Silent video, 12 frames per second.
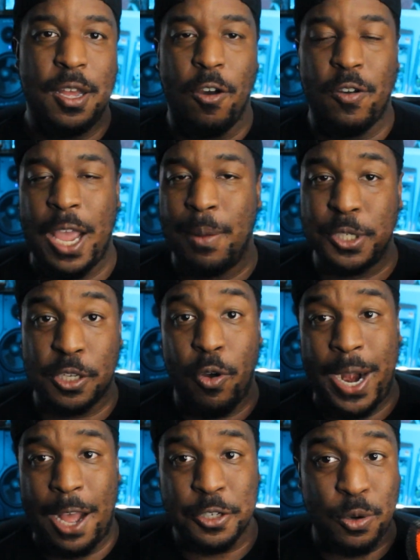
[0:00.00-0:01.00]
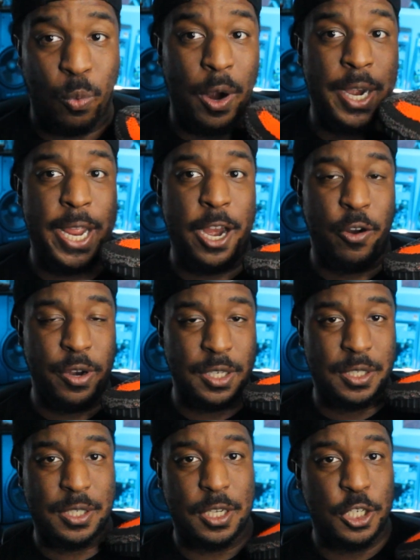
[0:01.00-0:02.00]
okay, I'm just going out to run
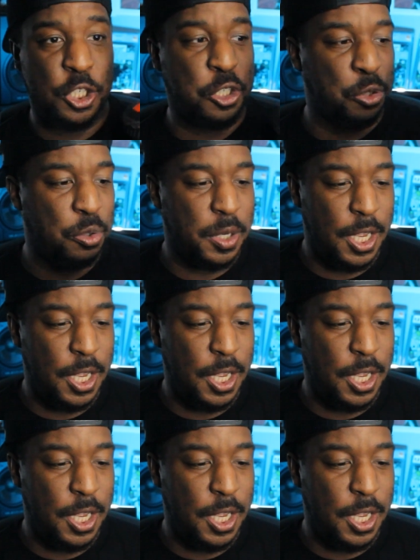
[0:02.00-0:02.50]
errands shoe.